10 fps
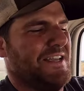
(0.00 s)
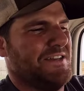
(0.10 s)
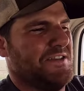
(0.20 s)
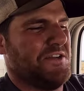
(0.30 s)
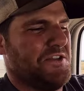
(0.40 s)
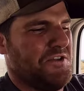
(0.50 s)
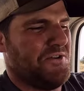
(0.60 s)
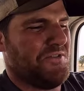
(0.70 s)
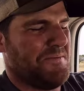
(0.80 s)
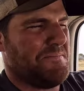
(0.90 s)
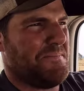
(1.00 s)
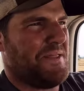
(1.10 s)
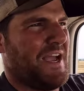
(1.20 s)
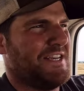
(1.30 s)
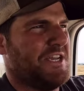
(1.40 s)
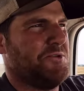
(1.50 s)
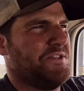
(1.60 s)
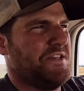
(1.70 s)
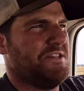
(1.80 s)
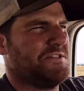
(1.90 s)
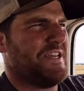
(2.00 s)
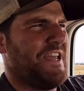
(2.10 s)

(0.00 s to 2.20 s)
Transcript: And the idea with these